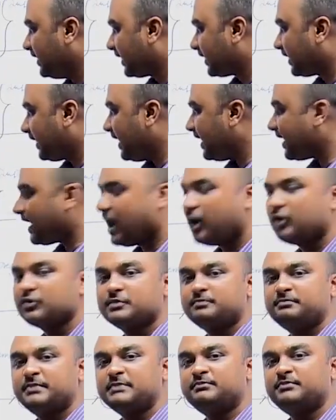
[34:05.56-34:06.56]
declare how
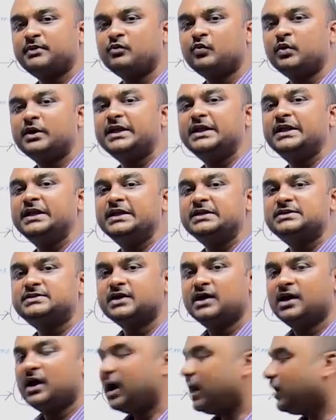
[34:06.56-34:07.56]
the people would eat,
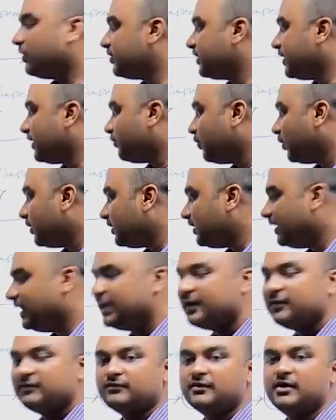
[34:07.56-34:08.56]
how they would
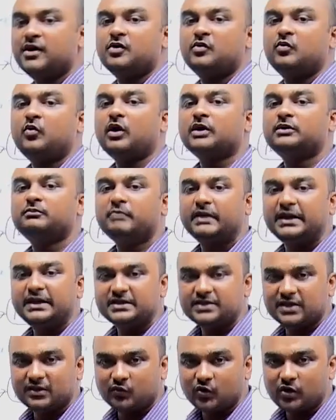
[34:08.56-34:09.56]
live, what money
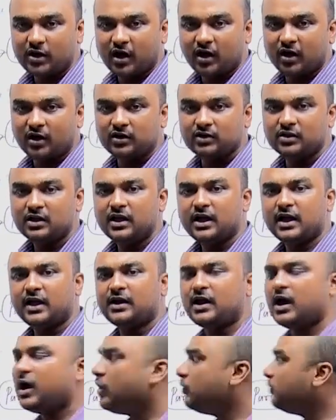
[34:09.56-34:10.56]
they would earn,
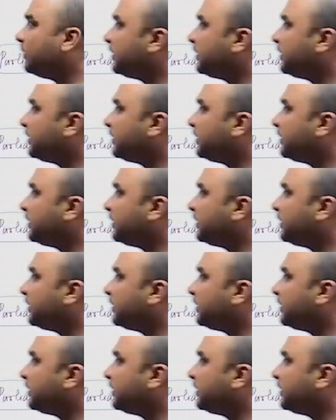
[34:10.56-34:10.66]
and how